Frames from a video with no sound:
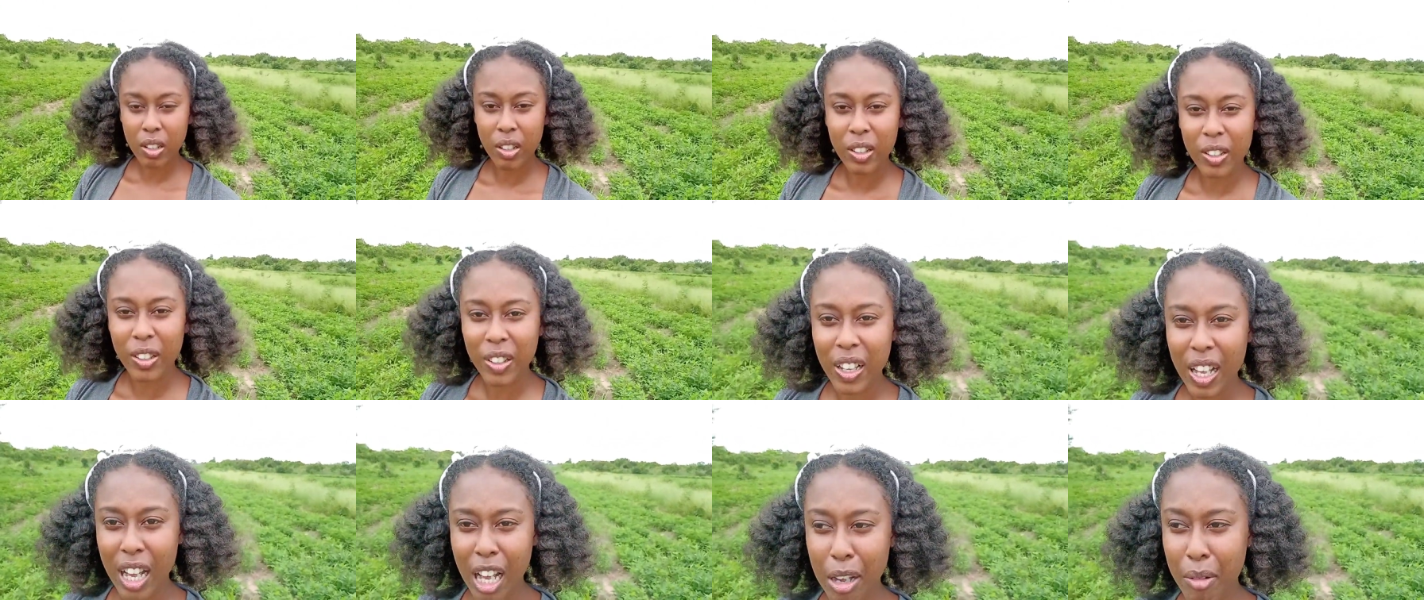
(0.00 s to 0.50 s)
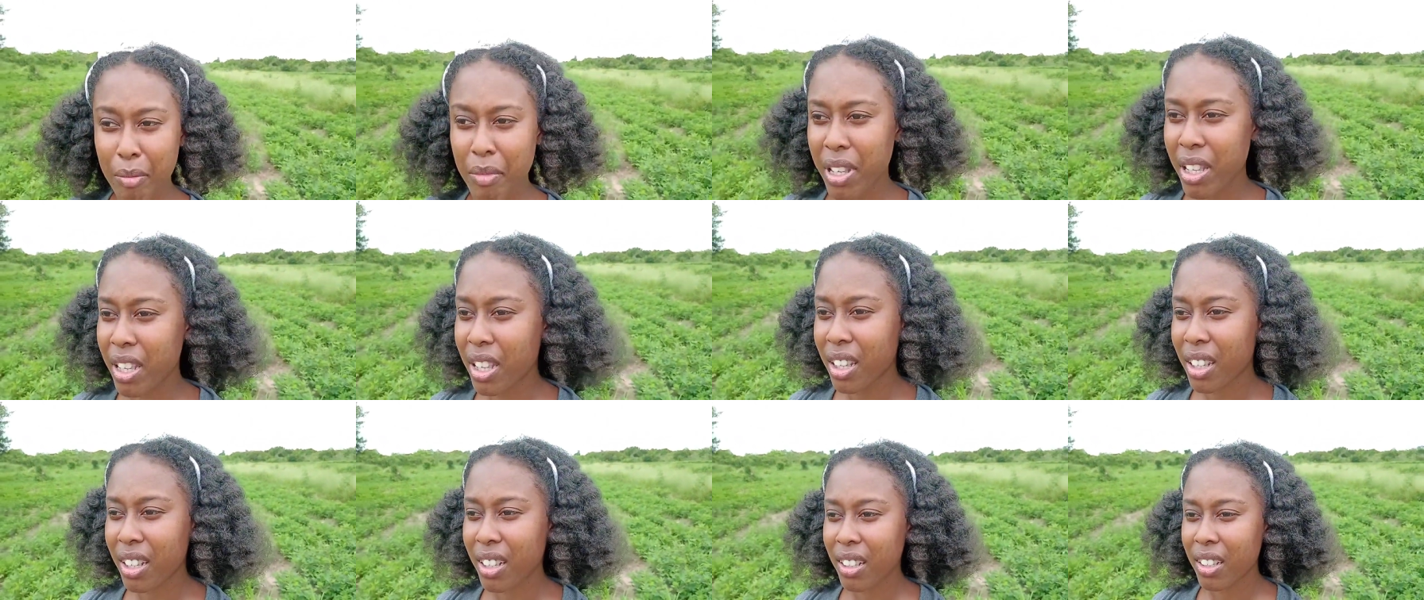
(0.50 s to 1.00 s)
So I
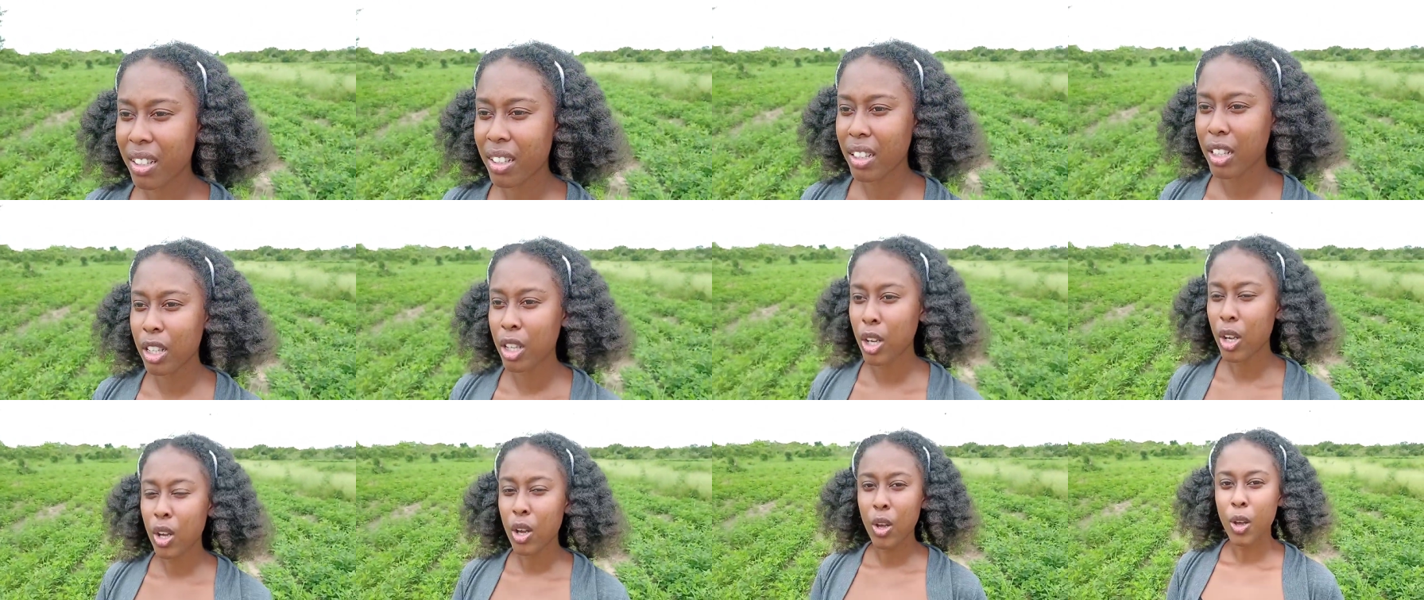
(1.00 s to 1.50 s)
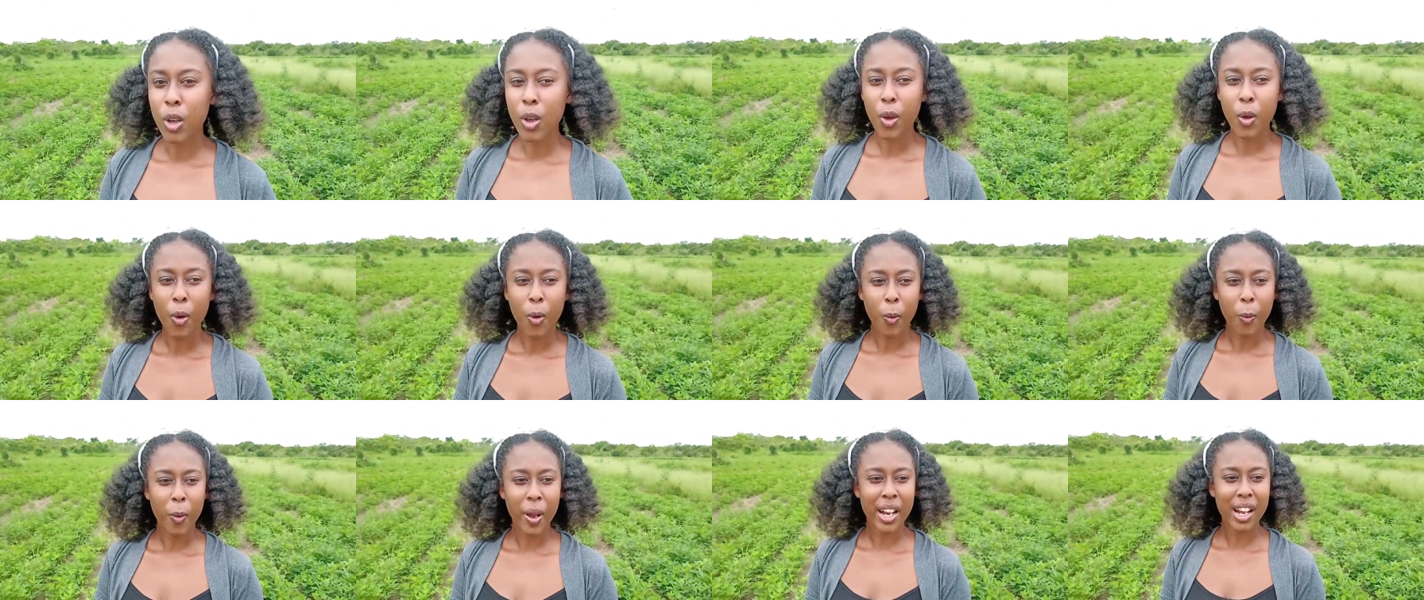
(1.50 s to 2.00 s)
mean,
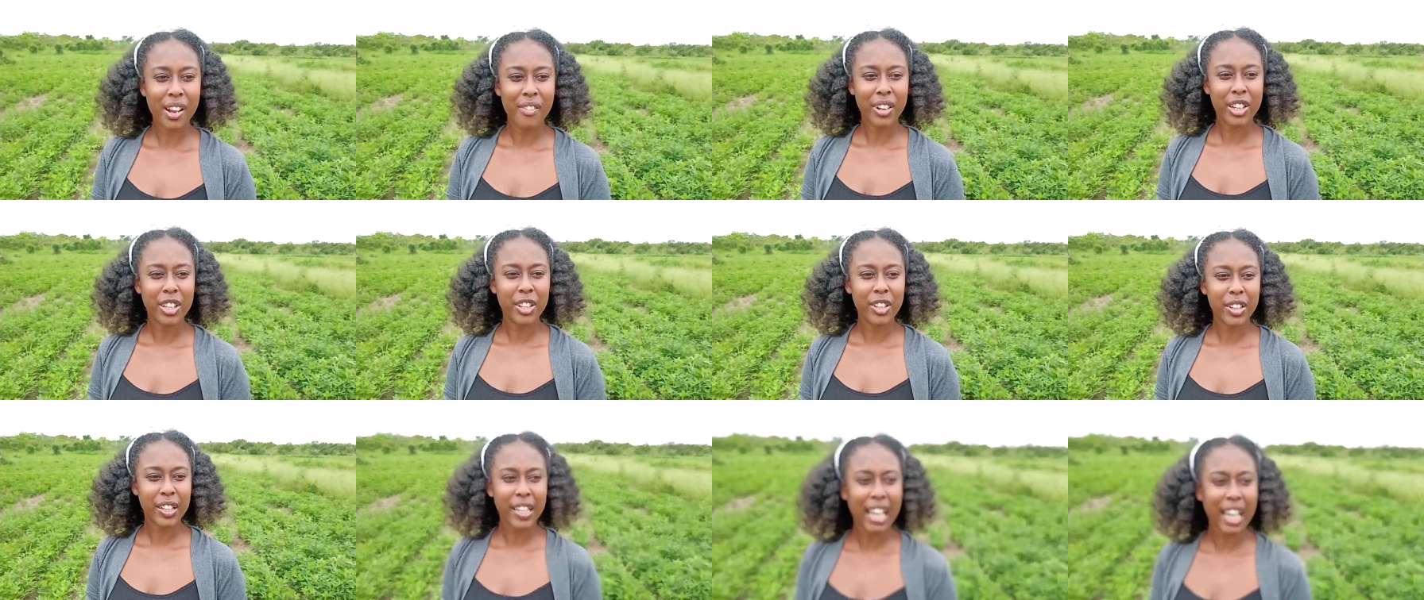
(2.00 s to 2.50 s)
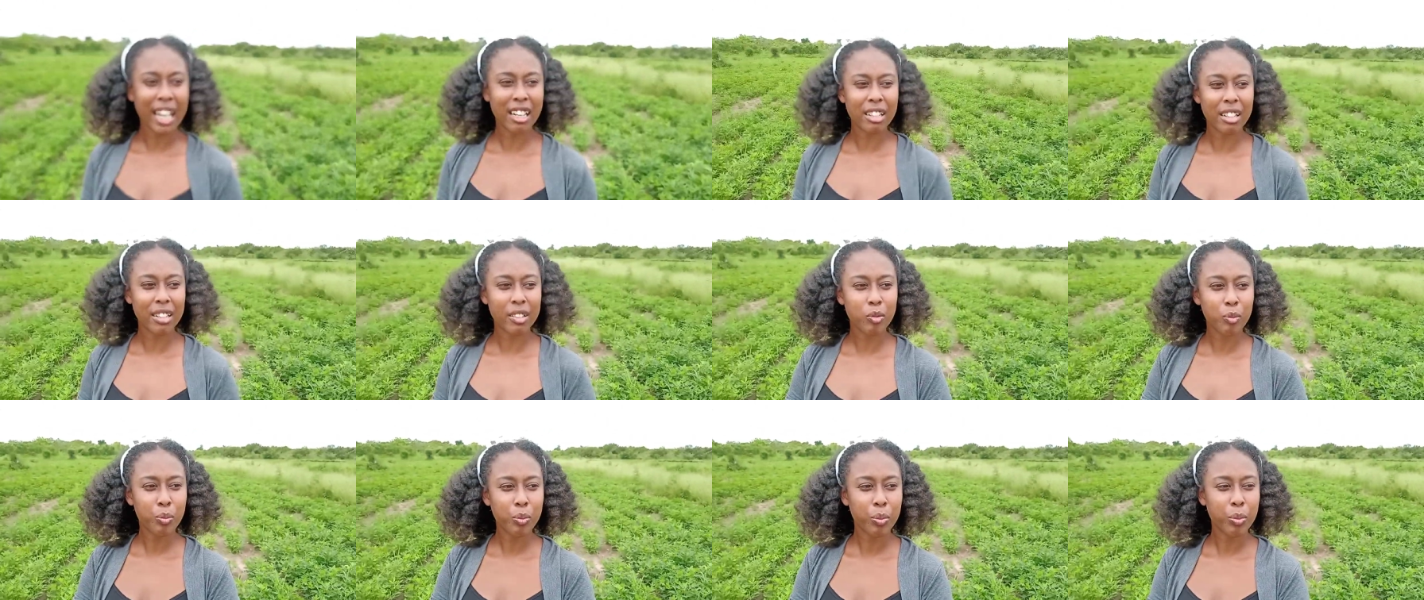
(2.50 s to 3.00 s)
whenever you can
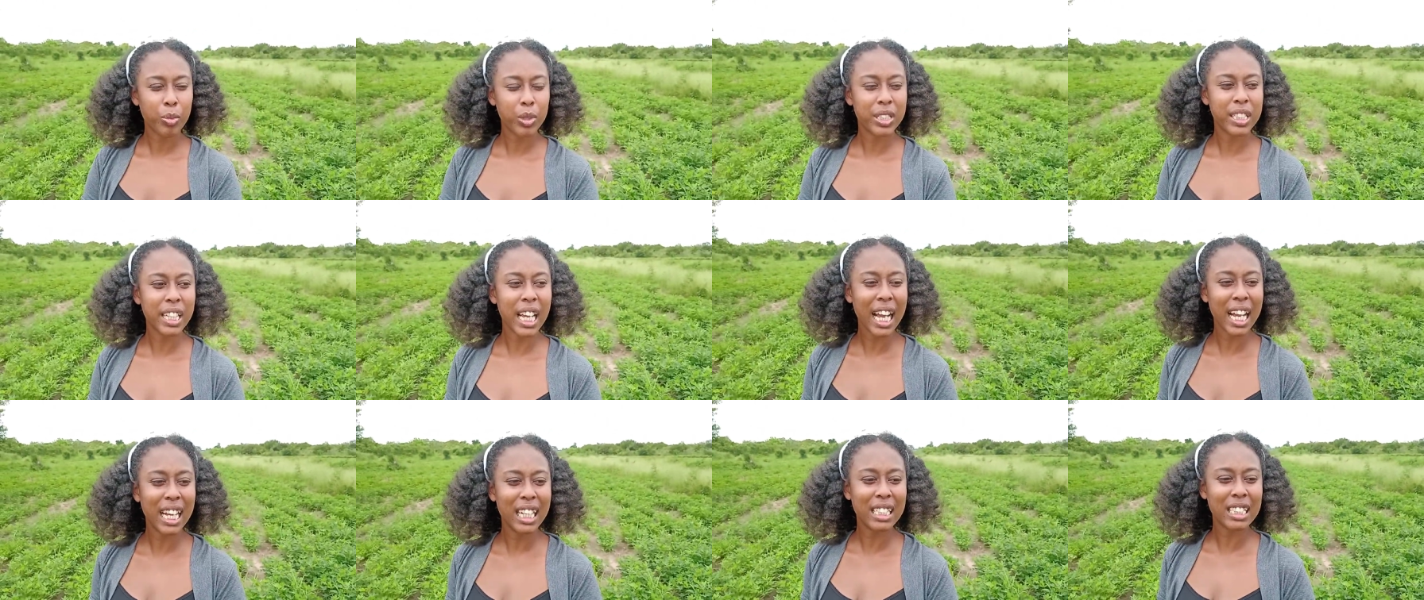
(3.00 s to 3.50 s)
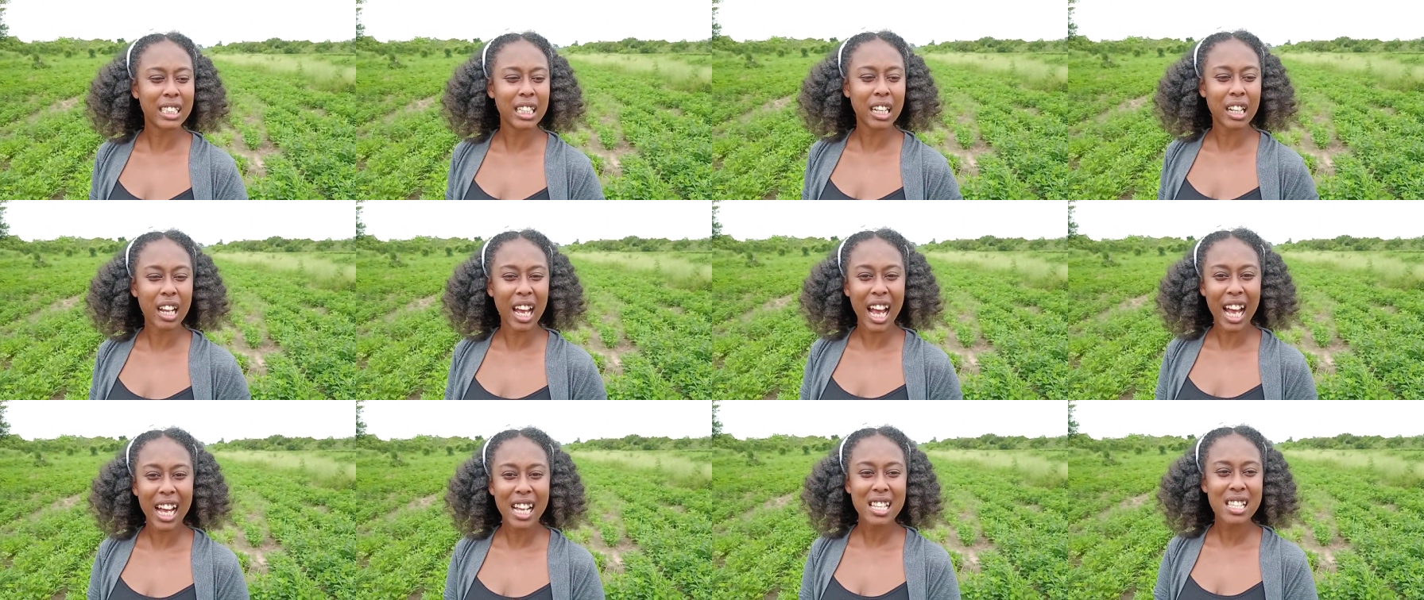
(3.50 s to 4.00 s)
put your hands on
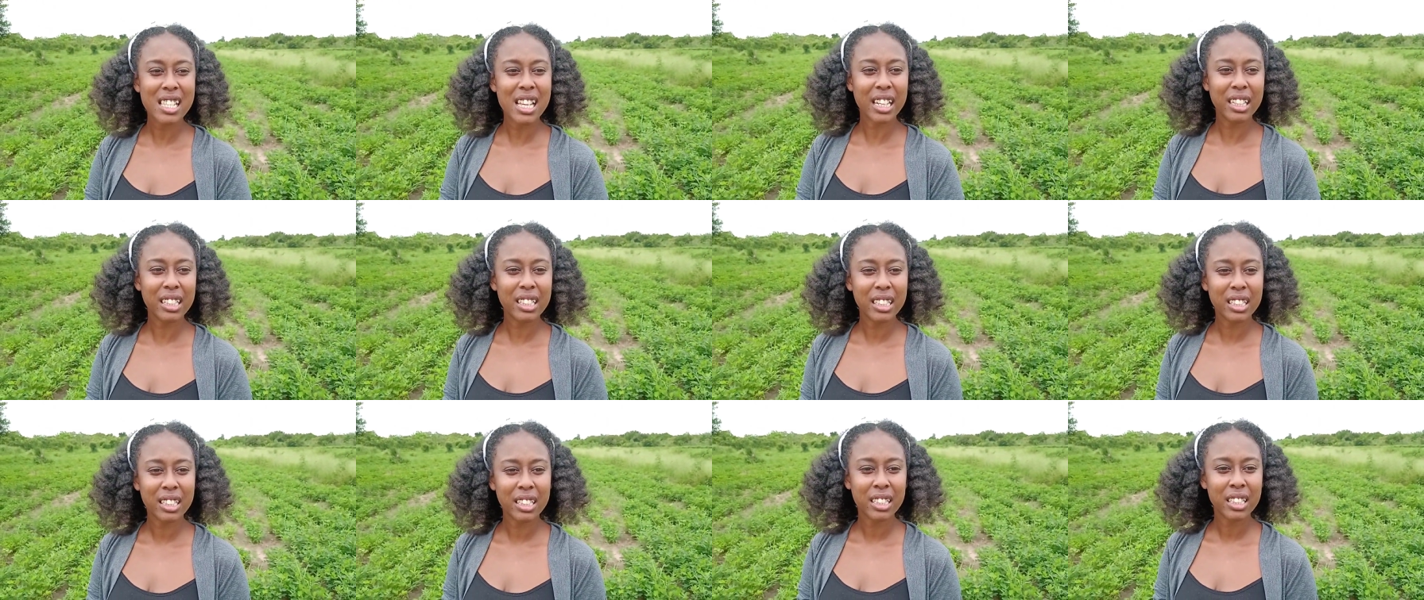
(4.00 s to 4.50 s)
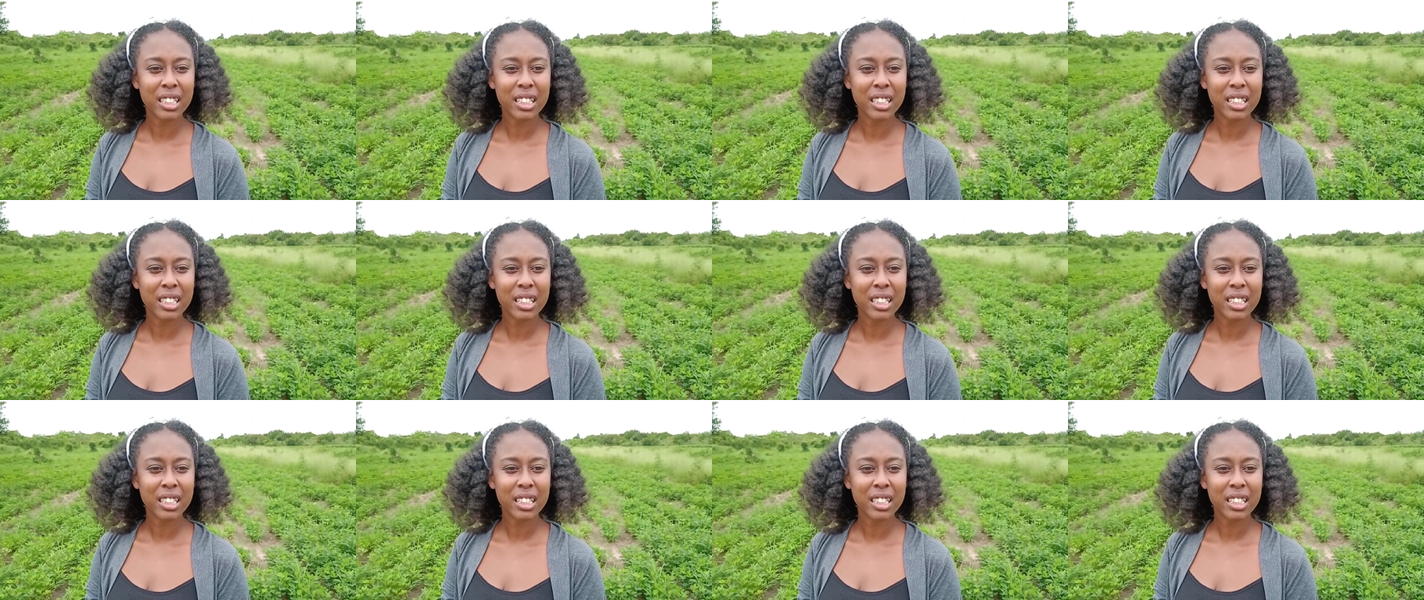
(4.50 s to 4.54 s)
an asset,